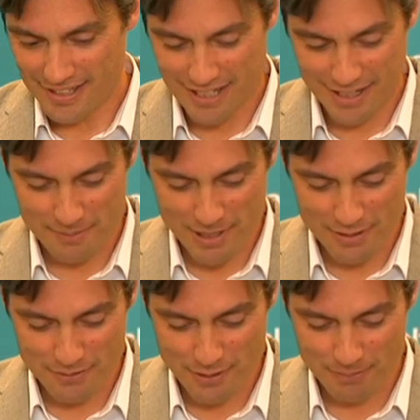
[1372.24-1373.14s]
Dana might
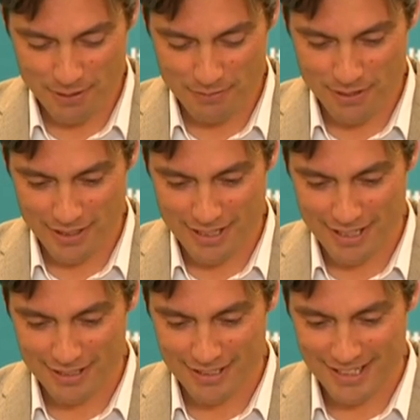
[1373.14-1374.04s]
have hopped off the
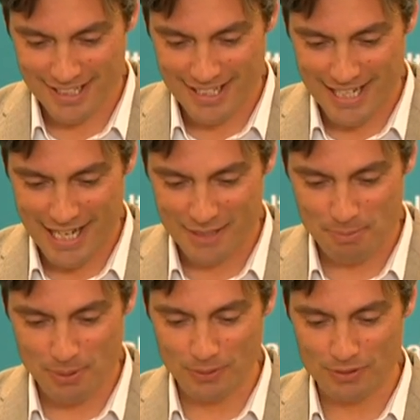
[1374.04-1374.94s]
line. And
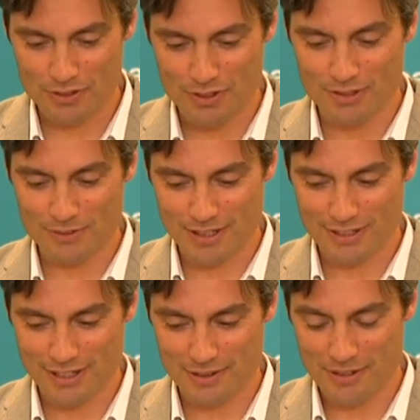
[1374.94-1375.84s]
Paul, did you want
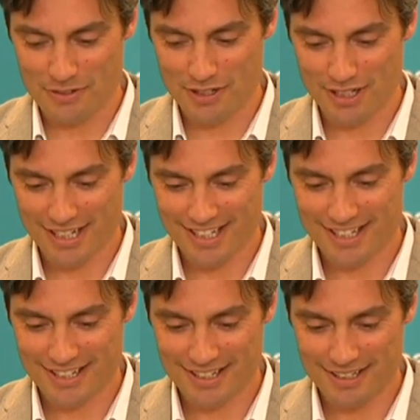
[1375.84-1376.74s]
another question?
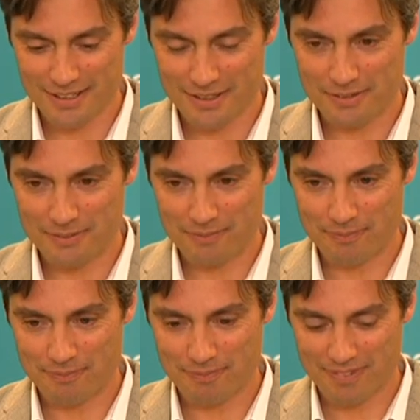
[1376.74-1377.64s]
Uh,
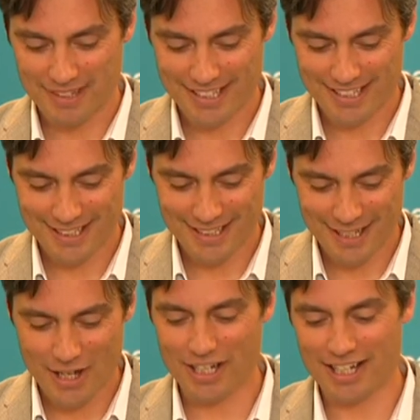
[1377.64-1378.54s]
no, I'm fine, thanks.
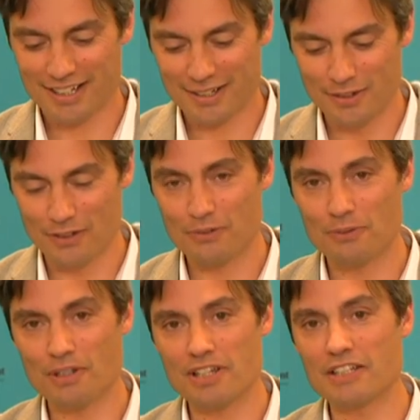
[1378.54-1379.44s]
Okay, good.
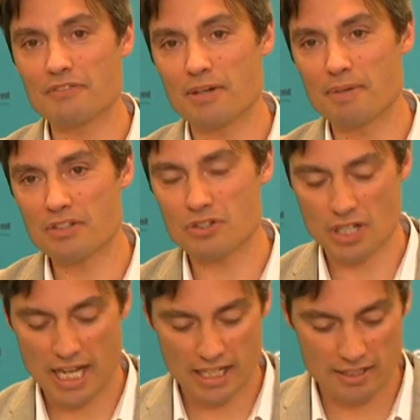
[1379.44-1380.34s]
Well, thank you very much,
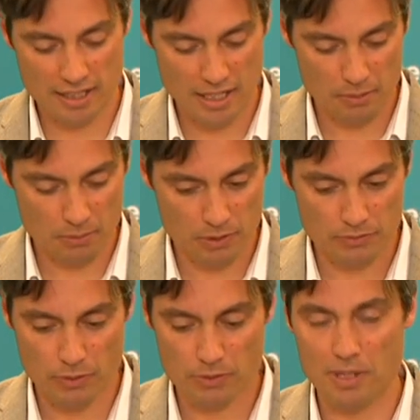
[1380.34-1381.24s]
and uh, we'll look
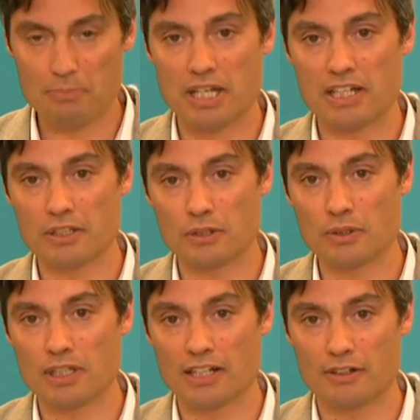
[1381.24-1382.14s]
forward to updating
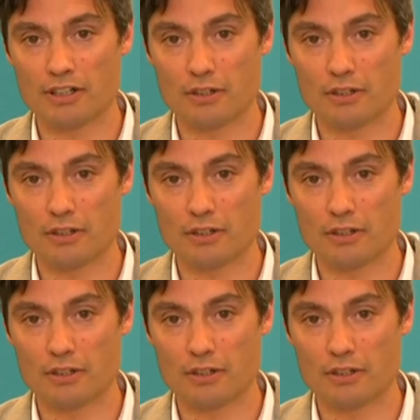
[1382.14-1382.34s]
you later on